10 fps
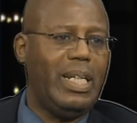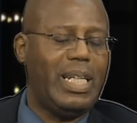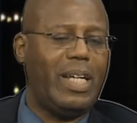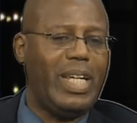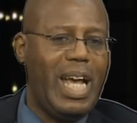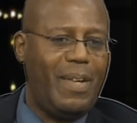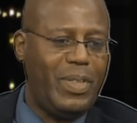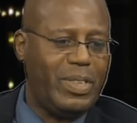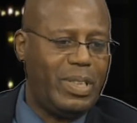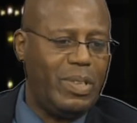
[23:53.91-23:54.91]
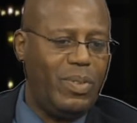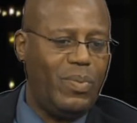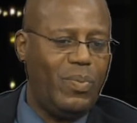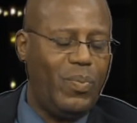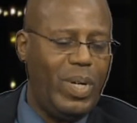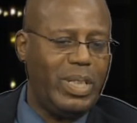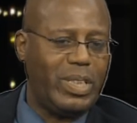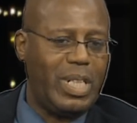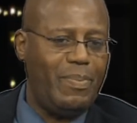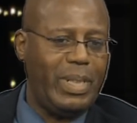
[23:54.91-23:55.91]
Now they have this one
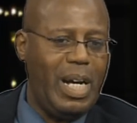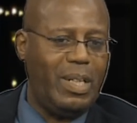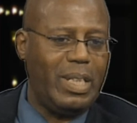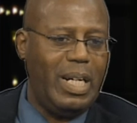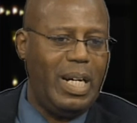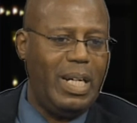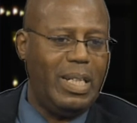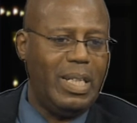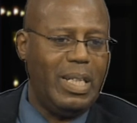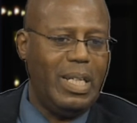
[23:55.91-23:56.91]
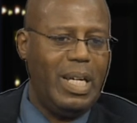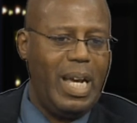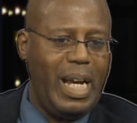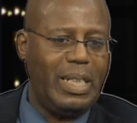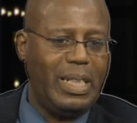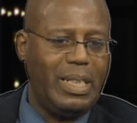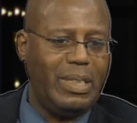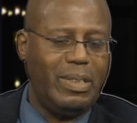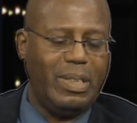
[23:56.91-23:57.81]
that's coming out. Alien.